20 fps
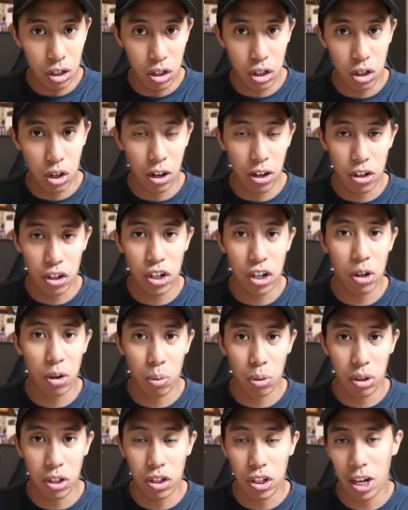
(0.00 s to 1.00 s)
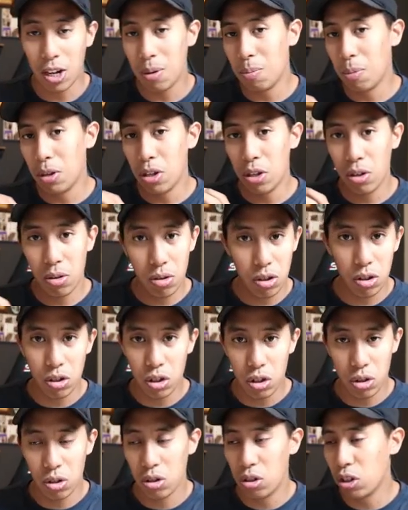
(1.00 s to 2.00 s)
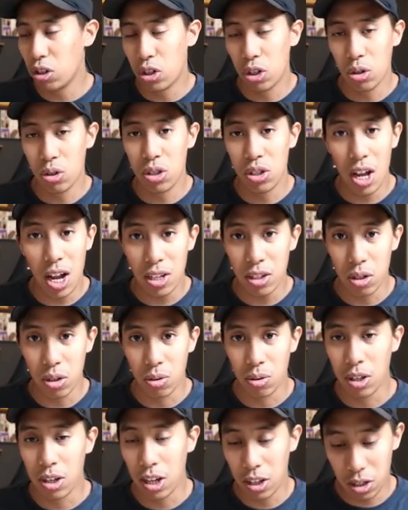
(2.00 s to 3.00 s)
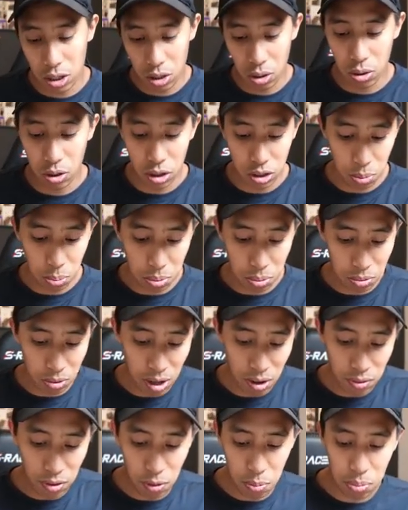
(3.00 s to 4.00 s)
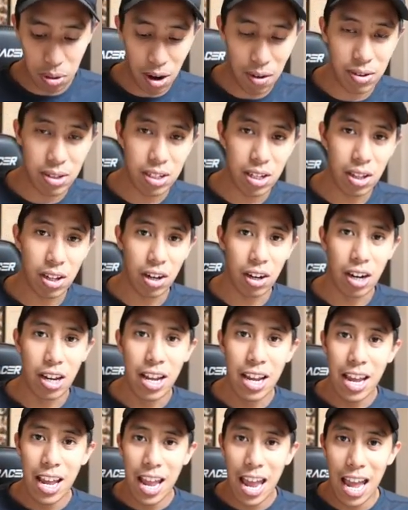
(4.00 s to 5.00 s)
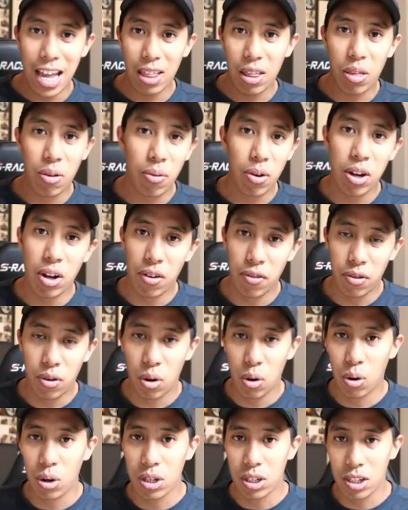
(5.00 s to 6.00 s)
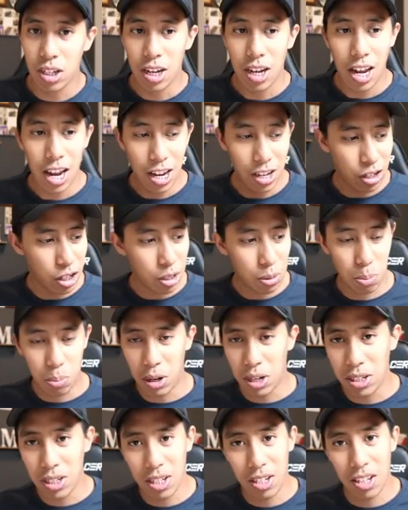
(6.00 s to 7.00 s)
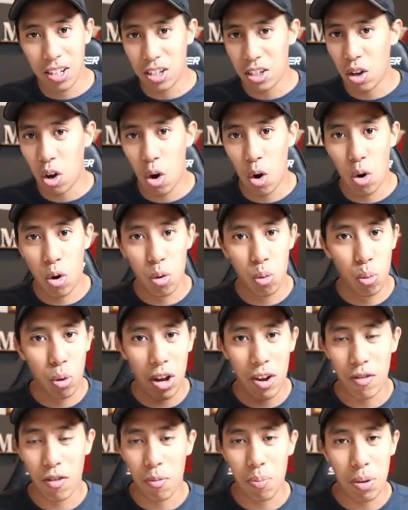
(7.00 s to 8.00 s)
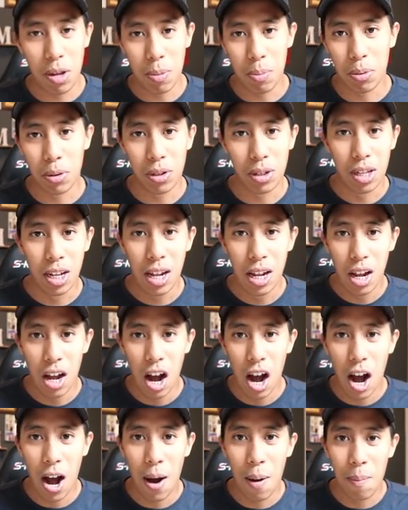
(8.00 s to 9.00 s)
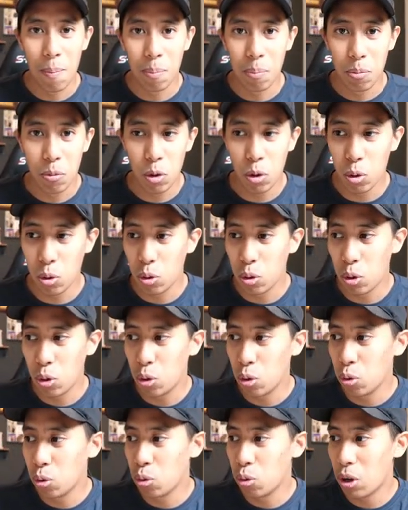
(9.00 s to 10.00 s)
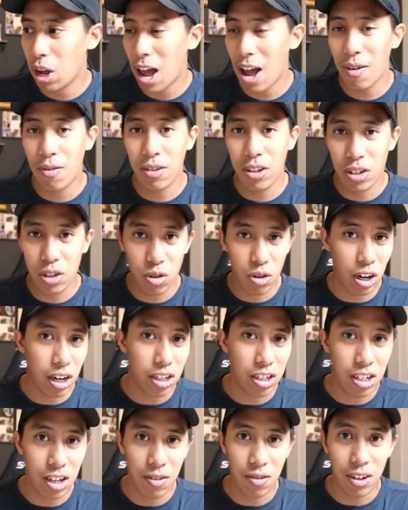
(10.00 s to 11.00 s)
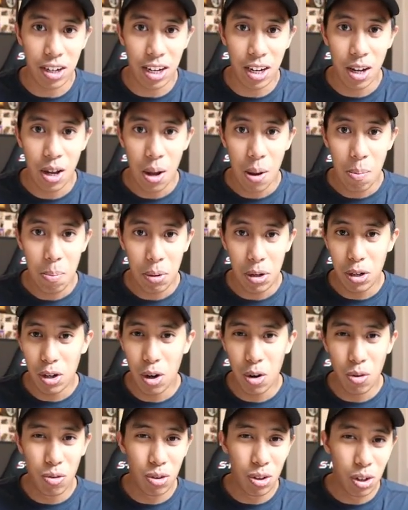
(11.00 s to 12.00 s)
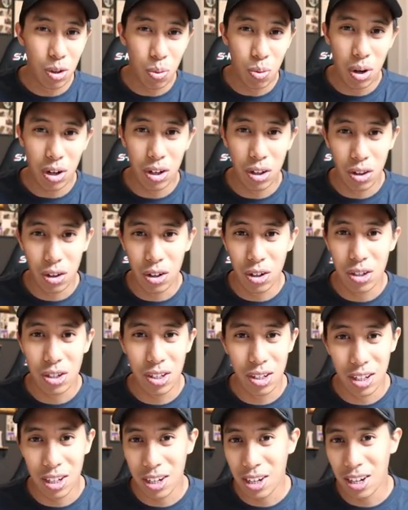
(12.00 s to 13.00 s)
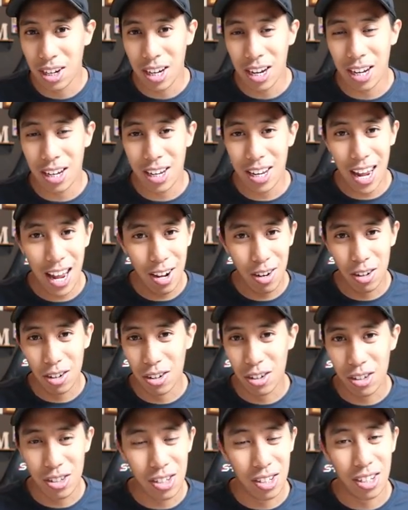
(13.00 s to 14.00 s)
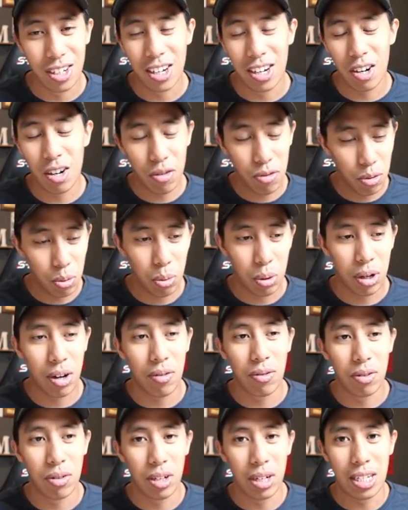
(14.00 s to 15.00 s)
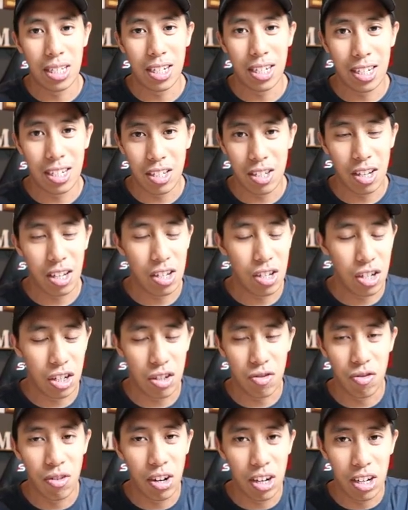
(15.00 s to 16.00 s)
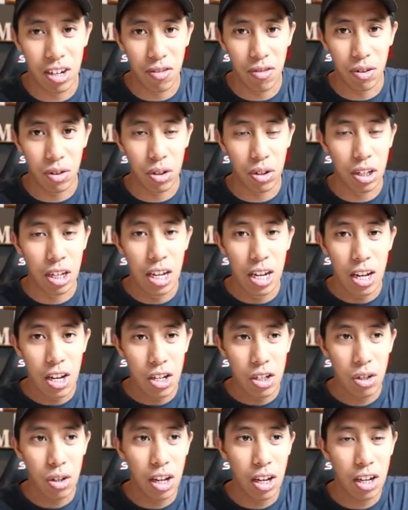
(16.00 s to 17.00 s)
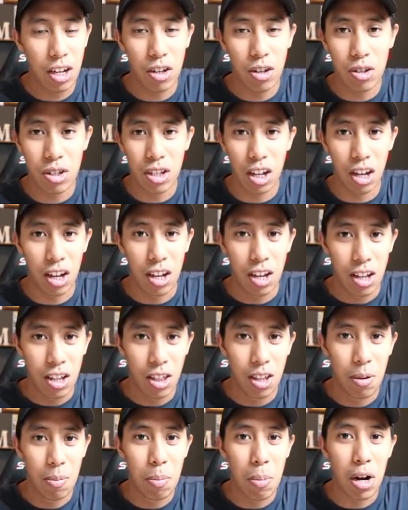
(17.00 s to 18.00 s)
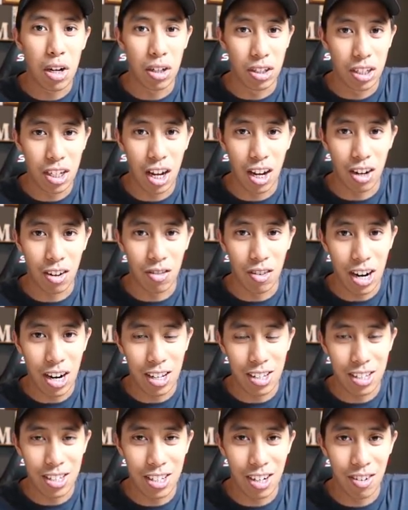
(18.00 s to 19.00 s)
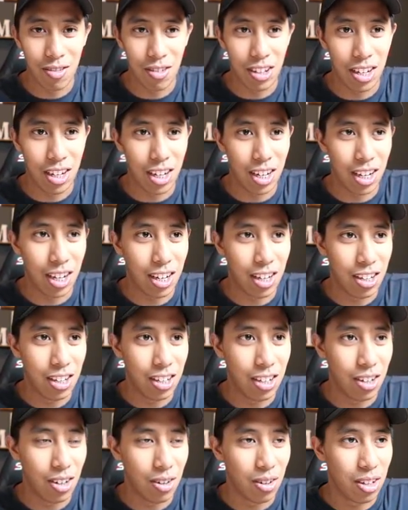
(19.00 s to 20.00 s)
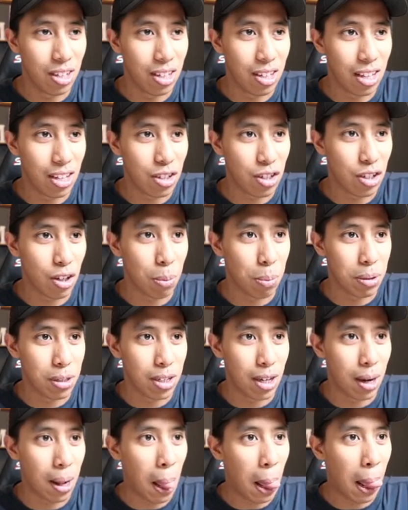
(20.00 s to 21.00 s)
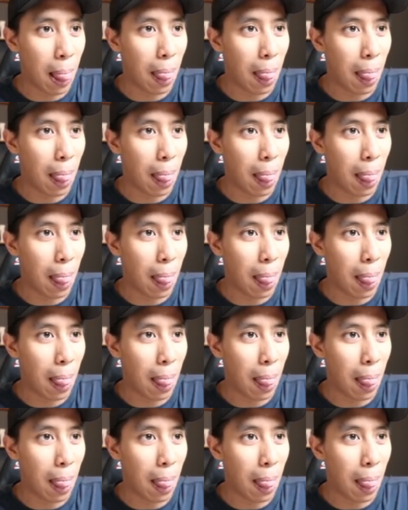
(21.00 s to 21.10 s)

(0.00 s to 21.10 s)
sh share with the chain, but you, you, you could choose not to. And so there's a level of privacy there. And three, of course, it just brings in this whole wave of people um, who, who have this creativity, but don't really want to learn Solidity and can't learn Solidity or for whatever reason. It's, it's just very difficult. So they could use the, the muggle tongue, right? Instead of the, uh, you know, the, that serpent tongue